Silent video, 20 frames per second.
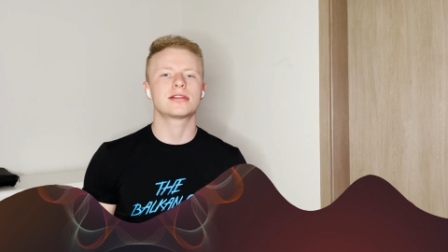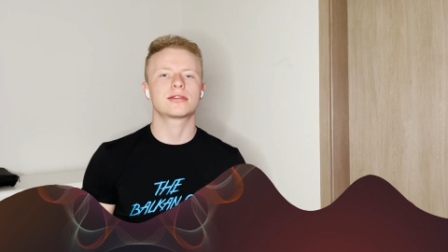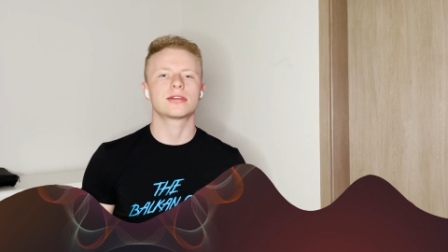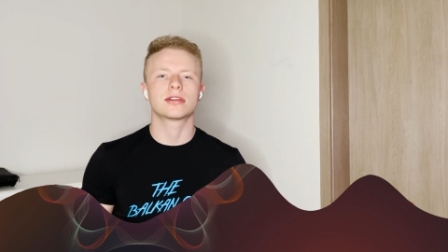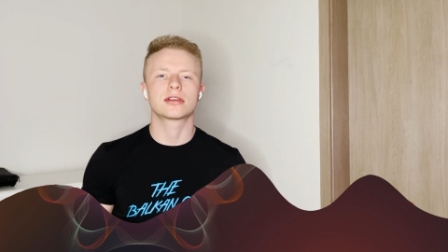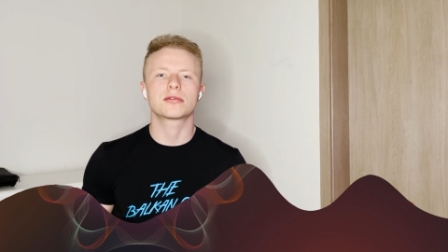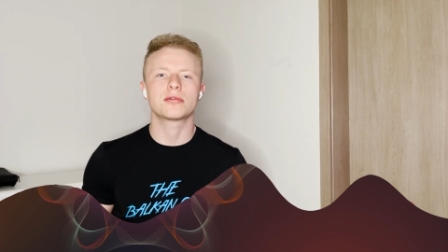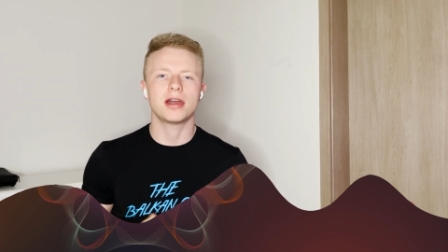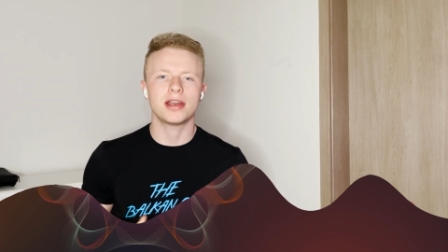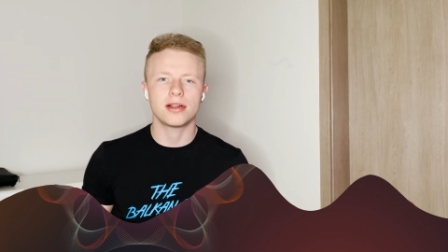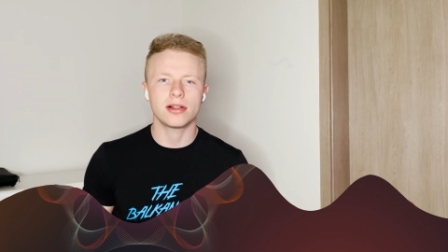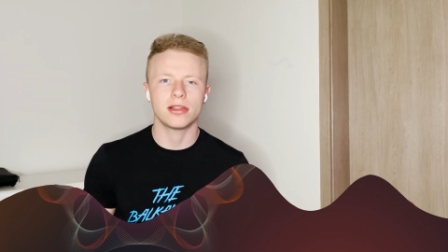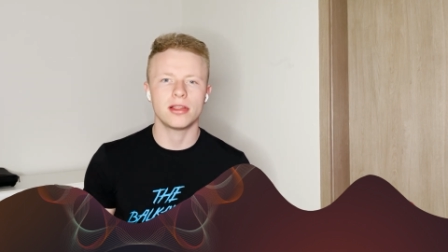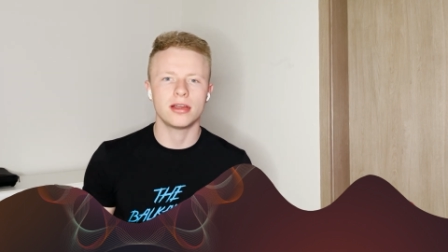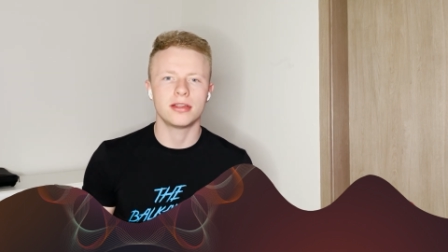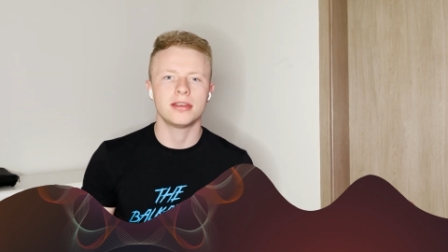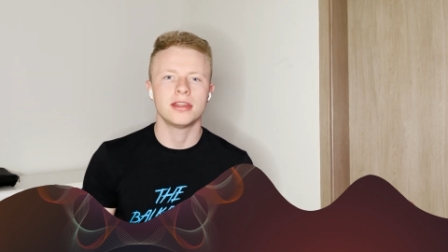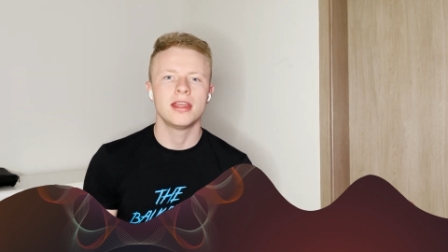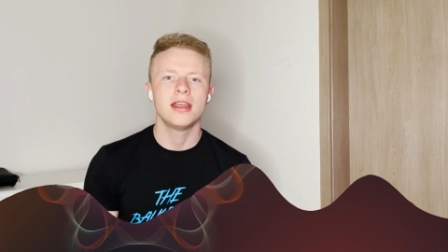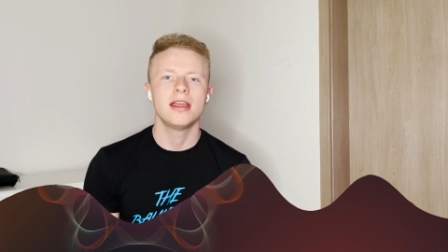to it quite a
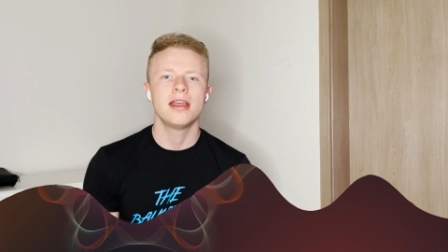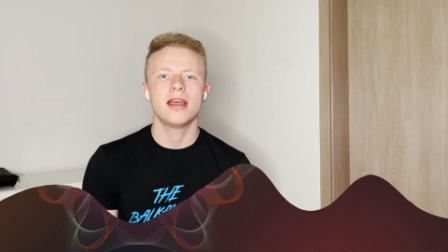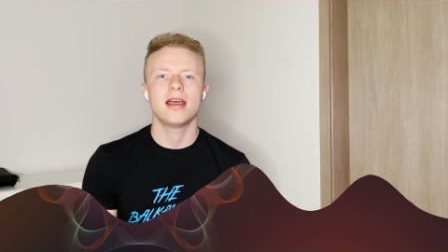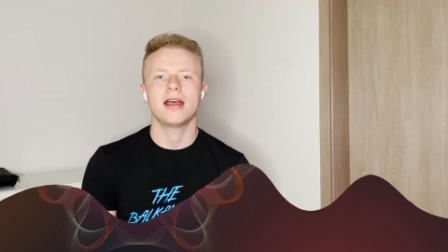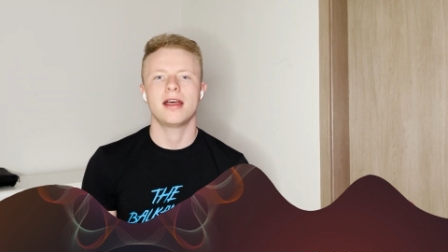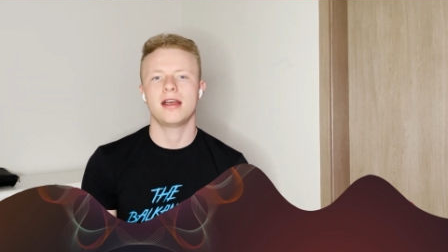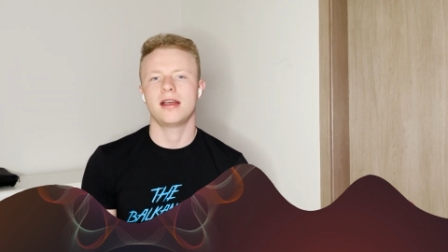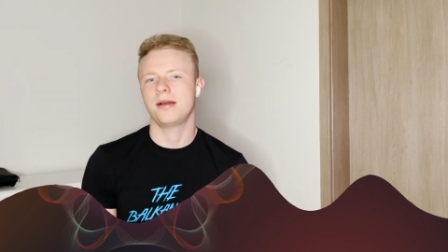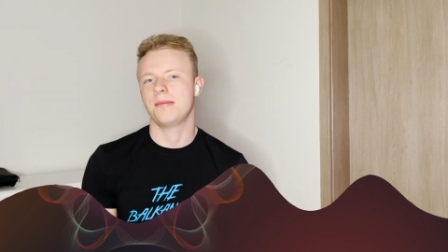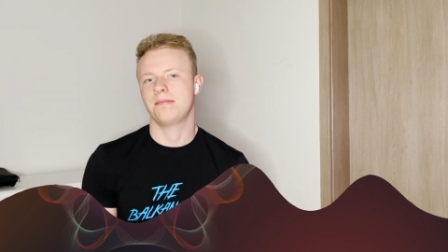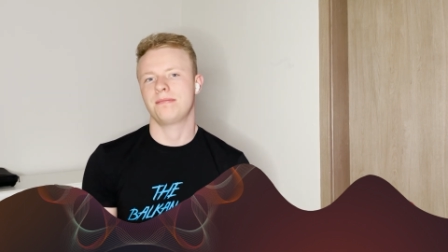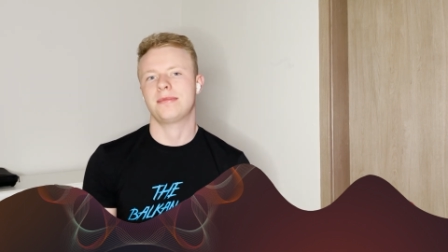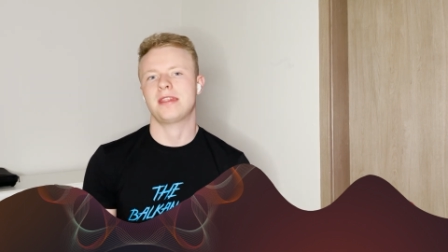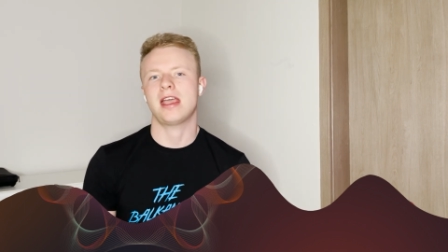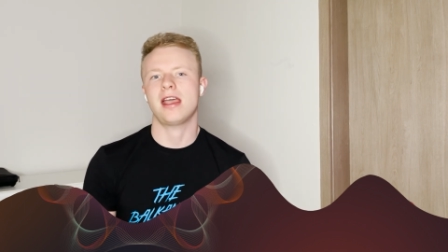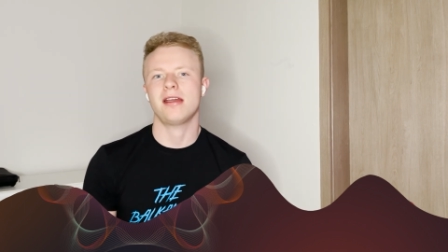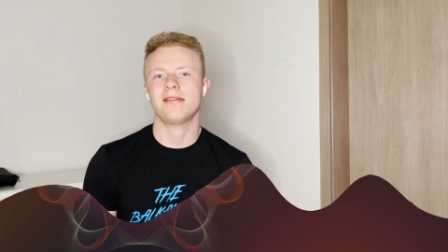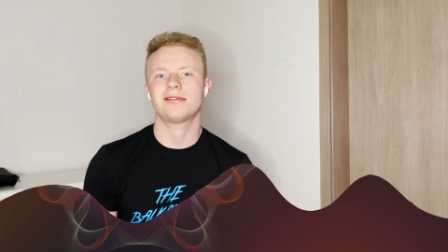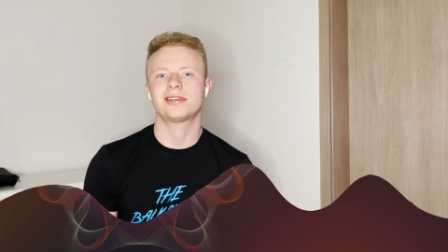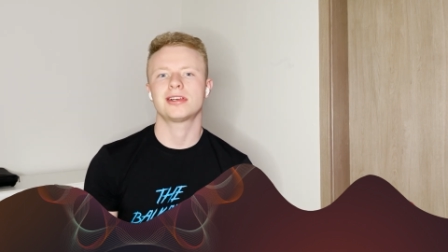lot
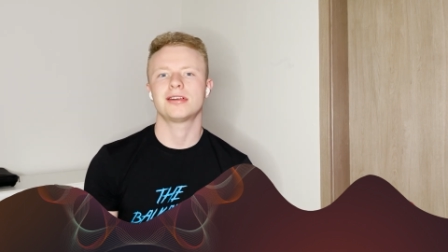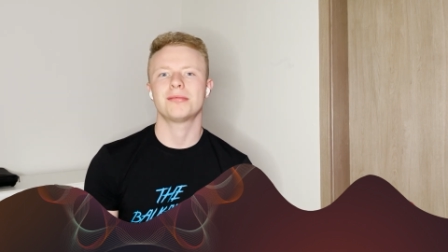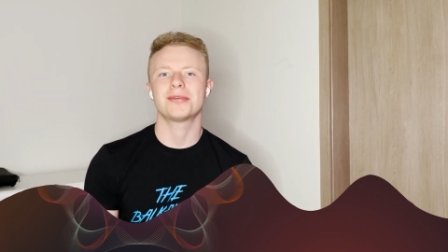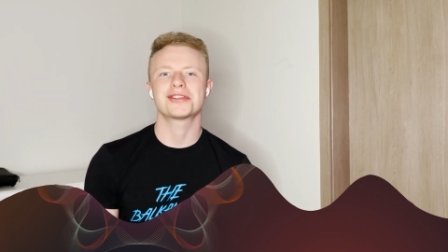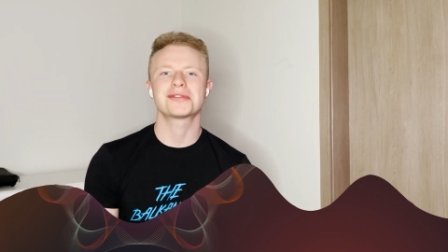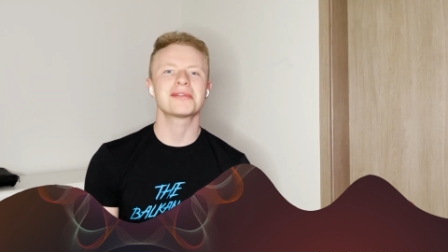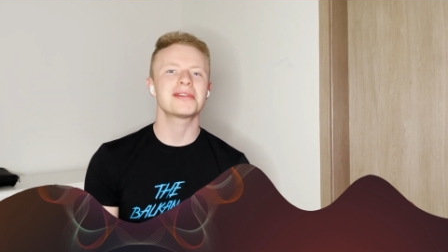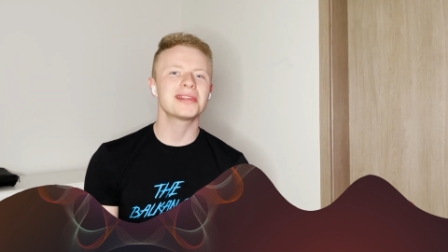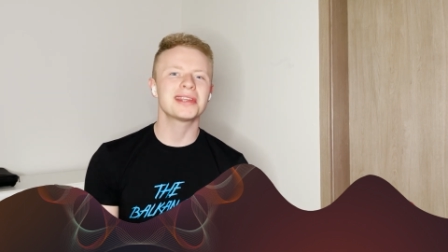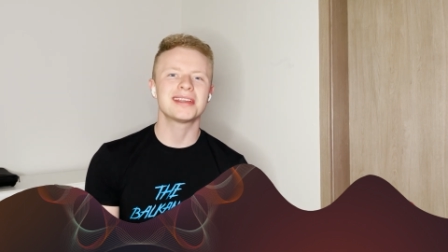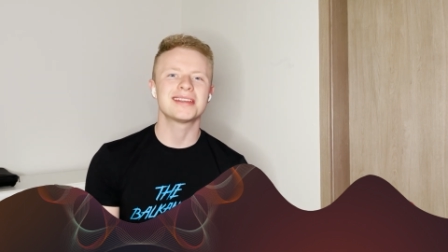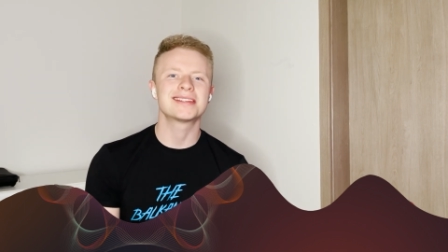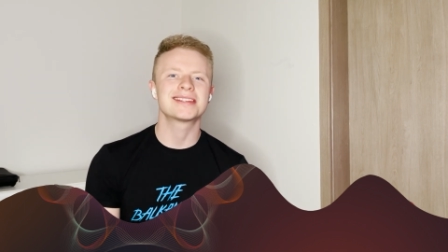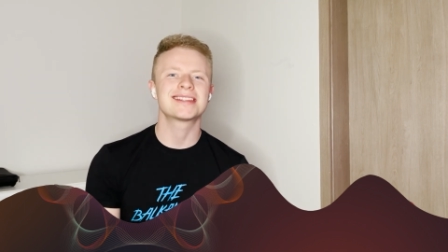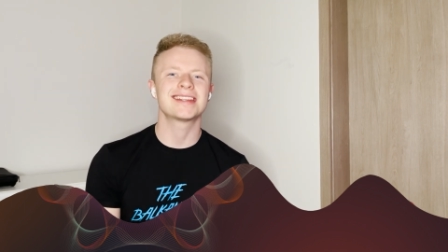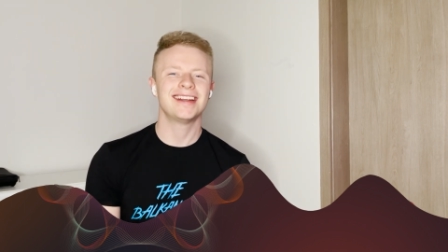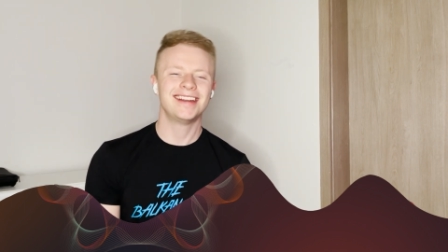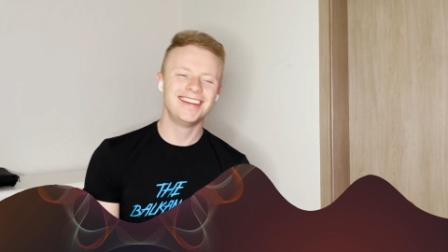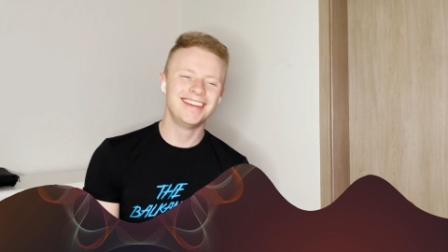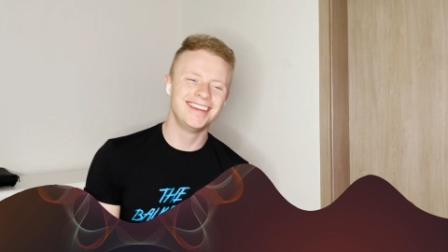after it was released.